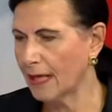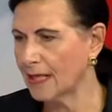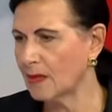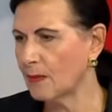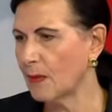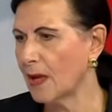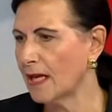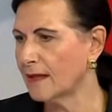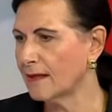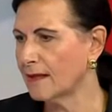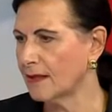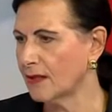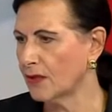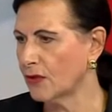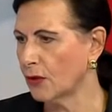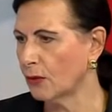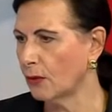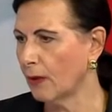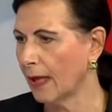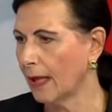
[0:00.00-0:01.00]
SBS is
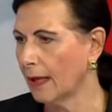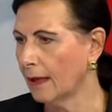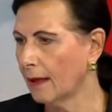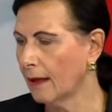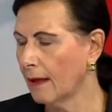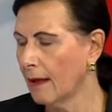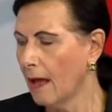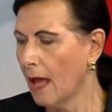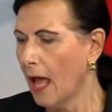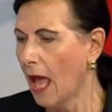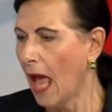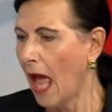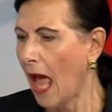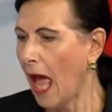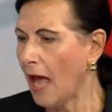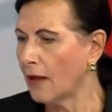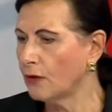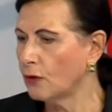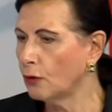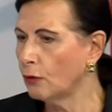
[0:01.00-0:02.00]
doing
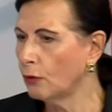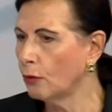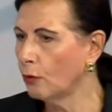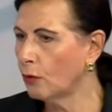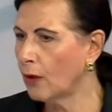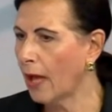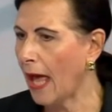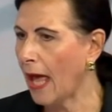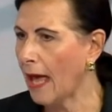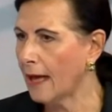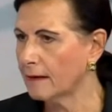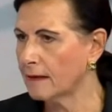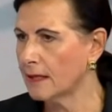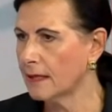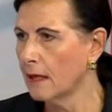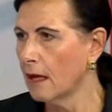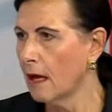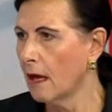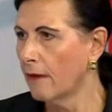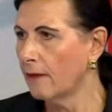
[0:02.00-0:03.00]
and you look at
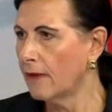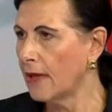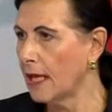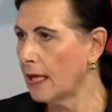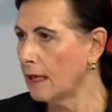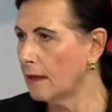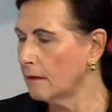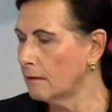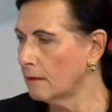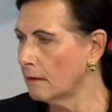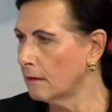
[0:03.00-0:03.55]
the